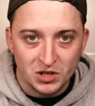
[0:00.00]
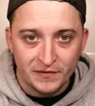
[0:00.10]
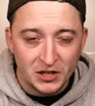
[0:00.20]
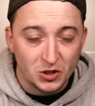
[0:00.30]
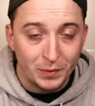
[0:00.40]

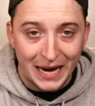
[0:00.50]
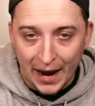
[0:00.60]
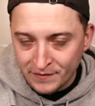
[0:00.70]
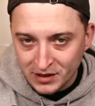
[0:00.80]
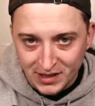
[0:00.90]
defence that we
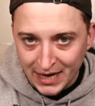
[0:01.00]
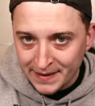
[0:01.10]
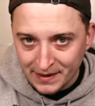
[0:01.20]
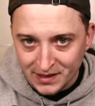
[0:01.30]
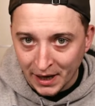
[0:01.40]
haven't seen
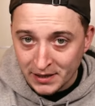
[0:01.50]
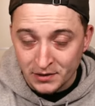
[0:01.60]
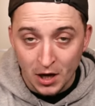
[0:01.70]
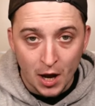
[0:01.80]
this season